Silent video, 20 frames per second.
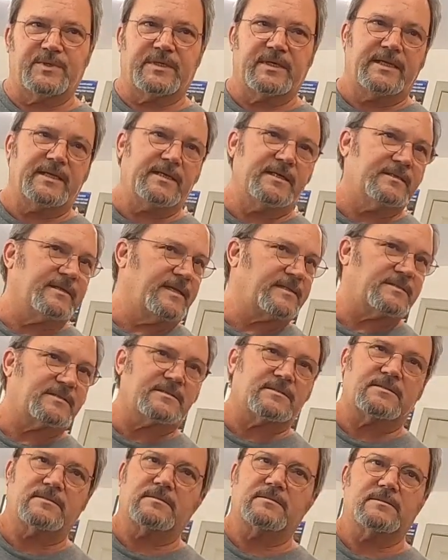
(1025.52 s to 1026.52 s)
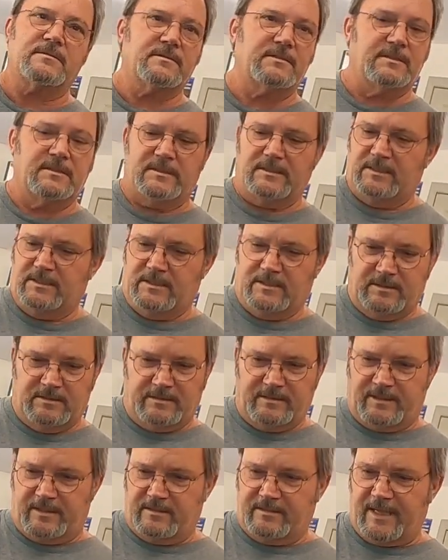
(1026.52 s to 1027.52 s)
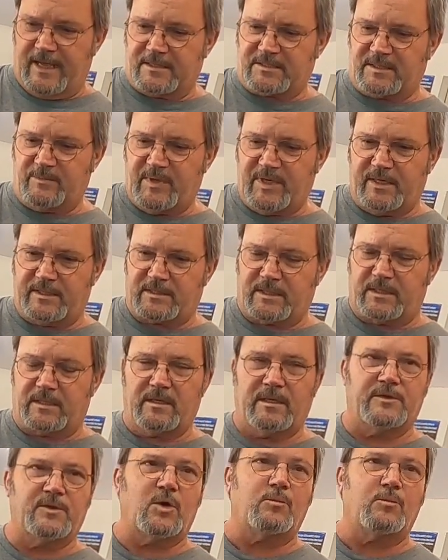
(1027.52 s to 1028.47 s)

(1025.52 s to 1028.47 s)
but again, that to me is a